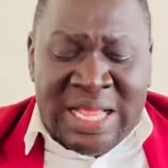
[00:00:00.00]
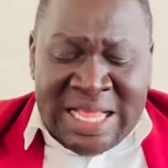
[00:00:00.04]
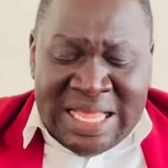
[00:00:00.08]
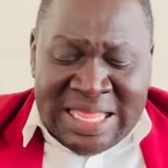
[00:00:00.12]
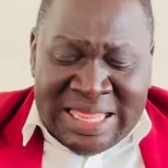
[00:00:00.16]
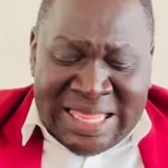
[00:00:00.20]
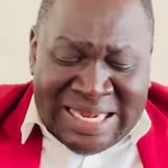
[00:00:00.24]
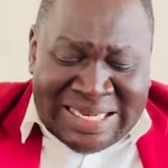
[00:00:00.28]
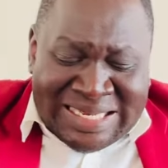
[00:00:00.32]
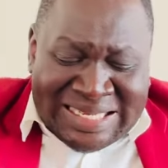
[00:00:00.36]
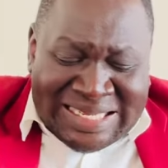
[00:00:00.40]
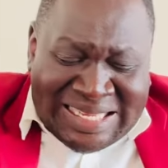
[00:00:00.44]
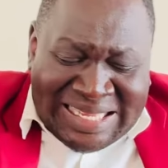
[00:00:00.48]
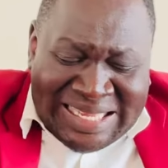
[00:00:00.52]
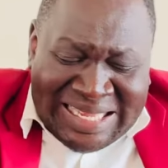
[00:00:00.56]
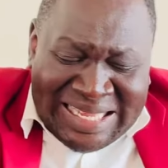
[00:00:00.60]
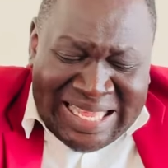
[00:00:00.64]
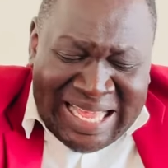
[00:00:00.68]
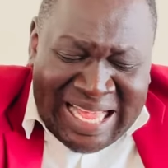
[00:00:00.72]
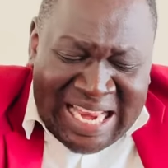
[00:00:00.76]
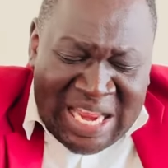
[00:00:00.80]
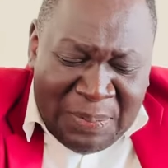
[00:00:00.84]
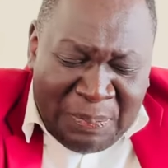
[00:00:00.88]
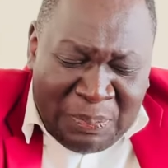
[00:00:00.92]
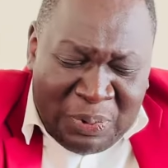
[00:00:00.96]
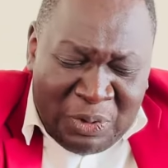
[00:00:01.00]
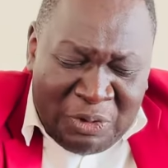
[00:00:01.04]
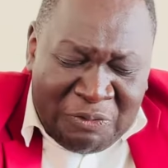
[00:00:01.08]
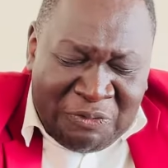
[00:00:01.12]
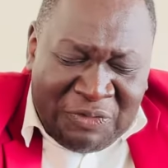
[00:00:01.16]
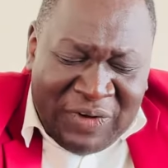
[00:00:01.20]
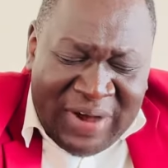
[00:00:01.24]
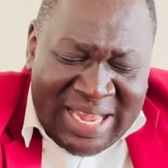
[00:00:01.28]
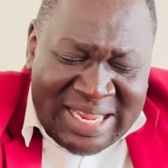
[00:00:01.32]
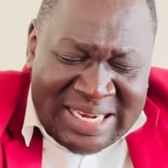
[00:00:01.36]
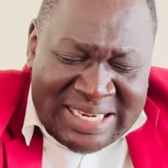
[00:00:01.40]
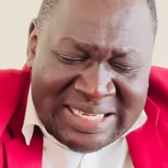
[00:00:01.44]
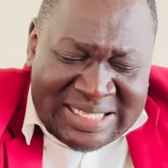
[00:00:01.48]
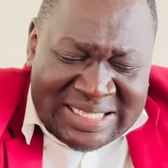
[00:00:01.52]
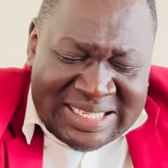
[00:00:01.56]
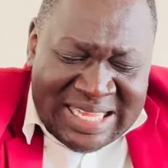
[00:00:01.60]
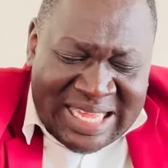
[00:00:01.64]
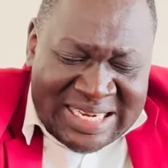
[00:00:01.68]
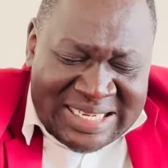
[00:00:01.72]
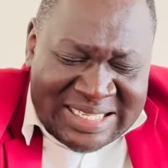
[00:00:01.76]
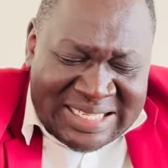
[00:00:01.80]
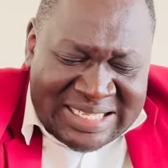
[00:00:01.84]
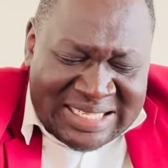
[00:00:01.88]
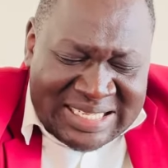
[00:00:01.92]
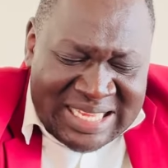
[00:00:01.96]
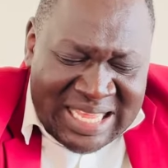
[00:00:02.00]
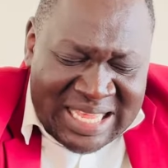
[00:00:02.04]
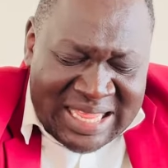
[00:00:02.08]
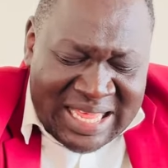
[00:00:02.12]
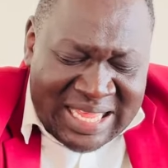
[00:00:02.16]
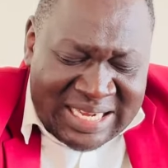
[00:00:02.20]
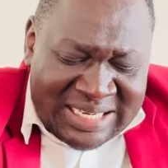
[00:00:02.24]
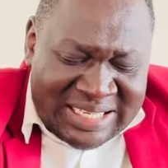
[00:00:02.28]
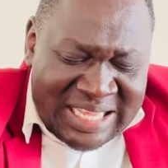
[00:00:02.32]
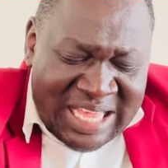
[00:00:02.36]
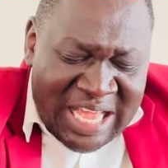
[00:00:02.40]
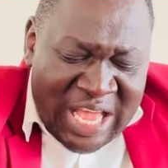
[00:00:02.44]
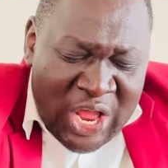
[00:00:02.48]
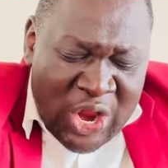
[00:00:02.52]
that clearly provides and says that